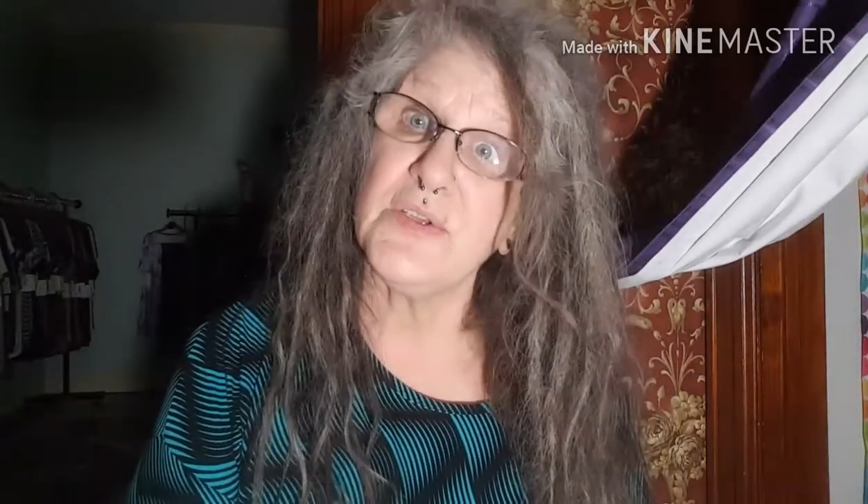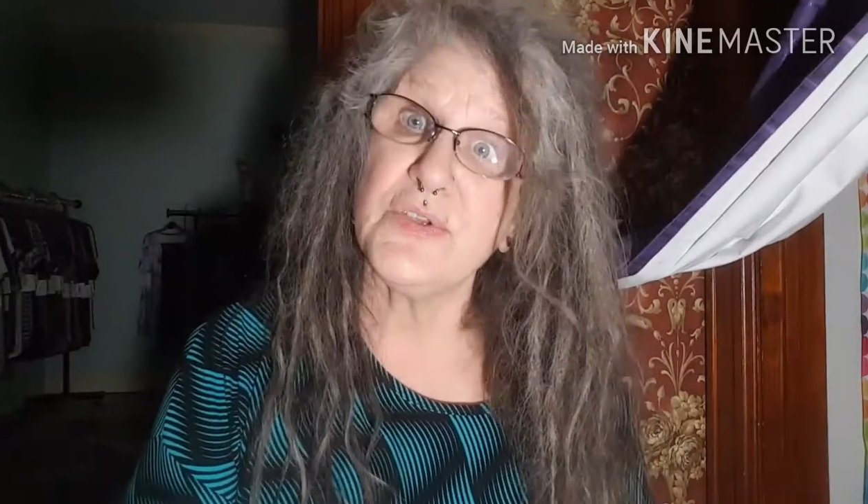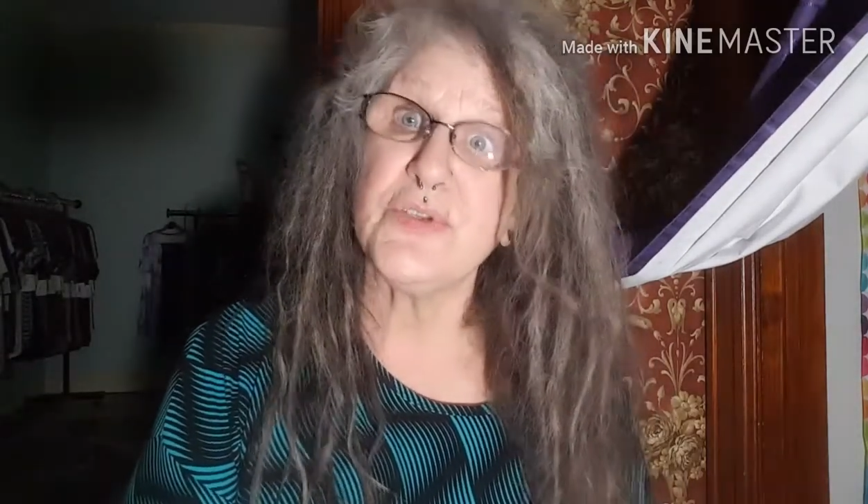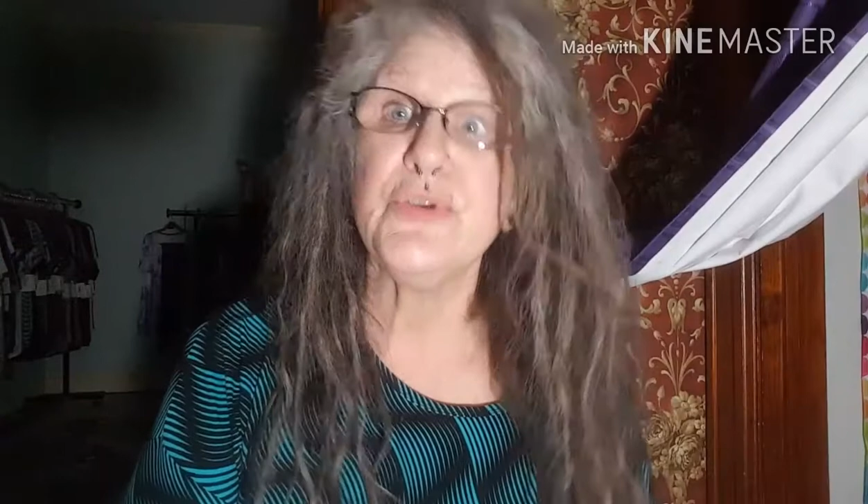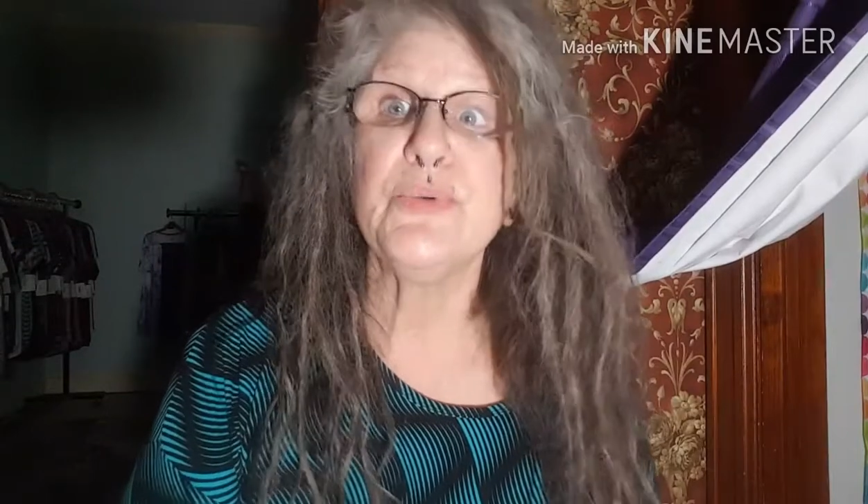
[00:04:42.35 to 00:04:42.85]
to
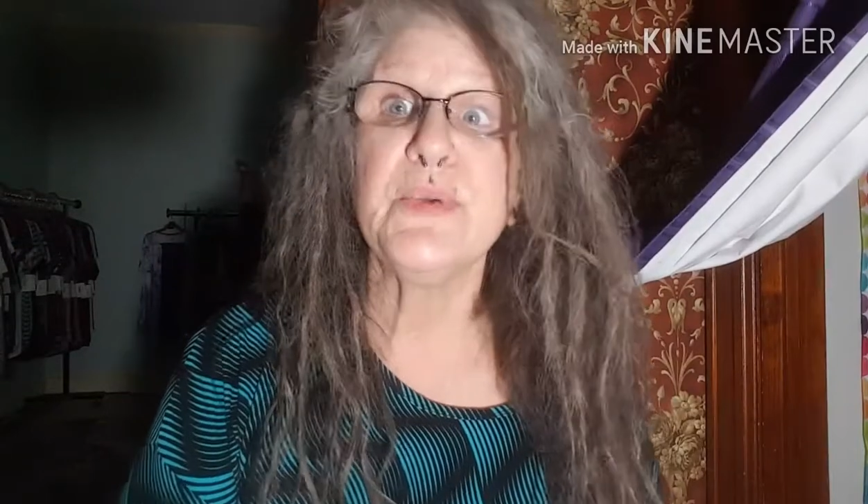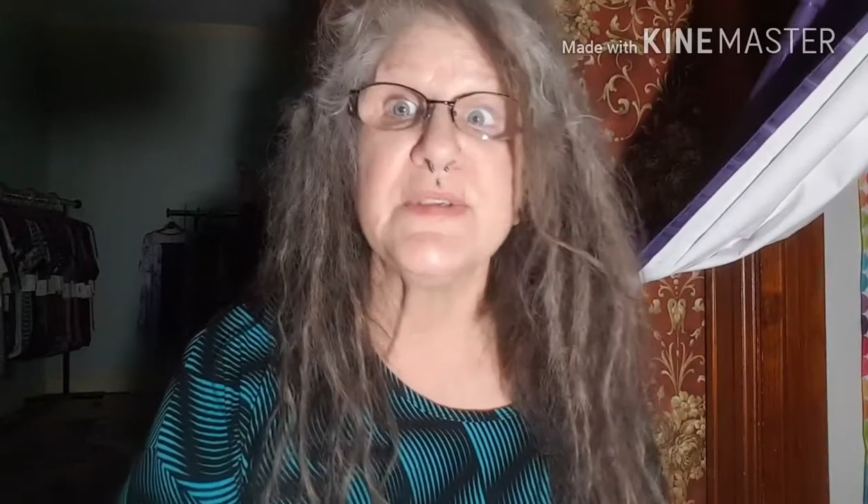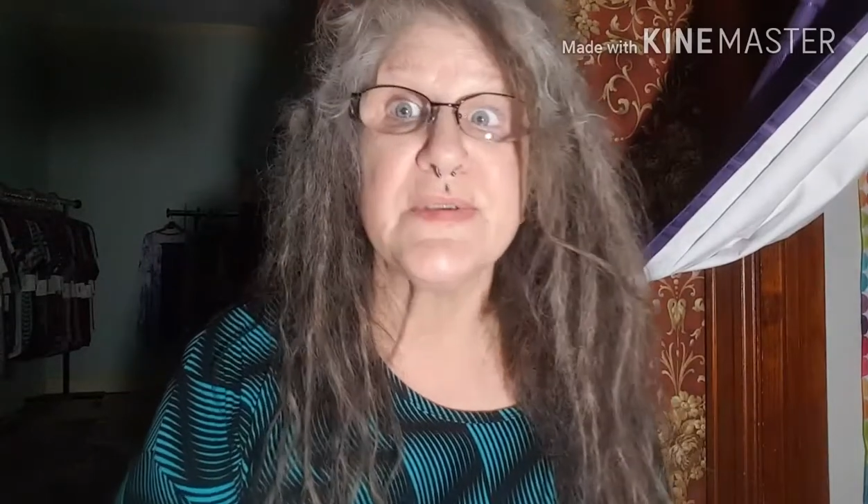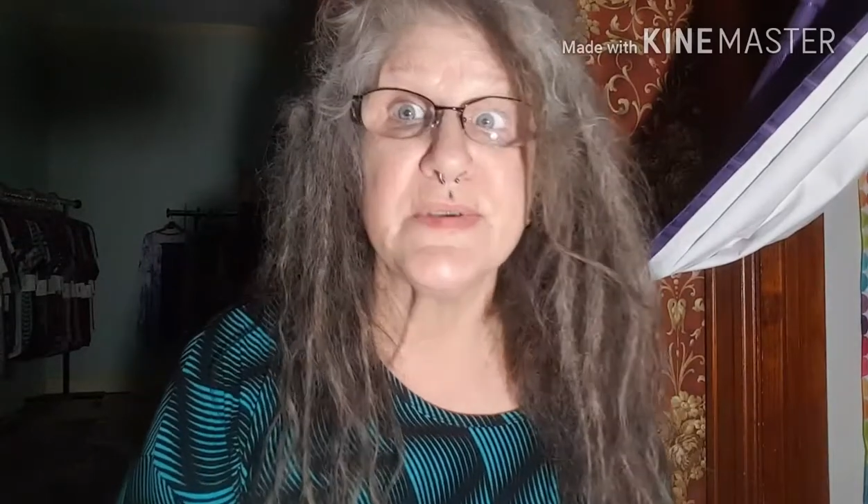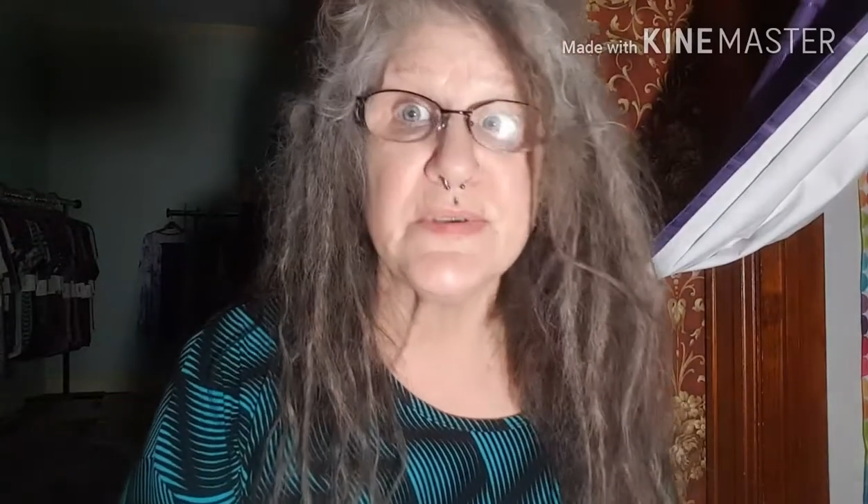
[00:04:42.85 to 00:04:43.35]
do your
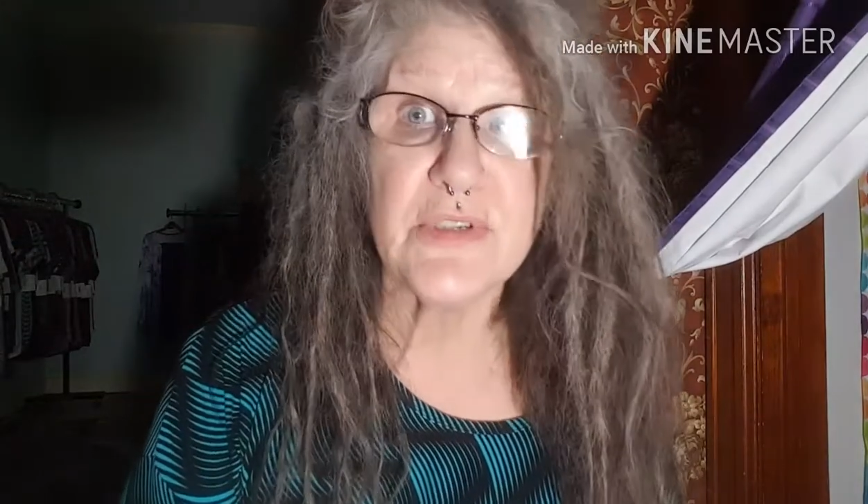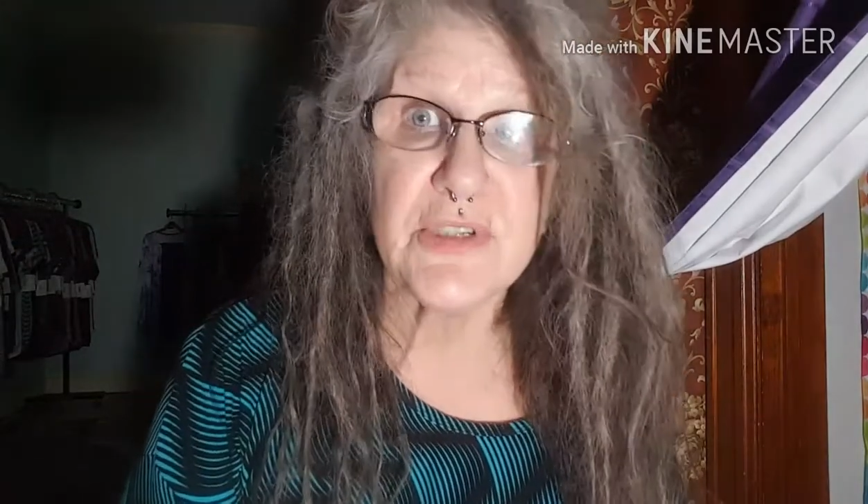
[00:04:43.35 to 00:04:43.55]
research,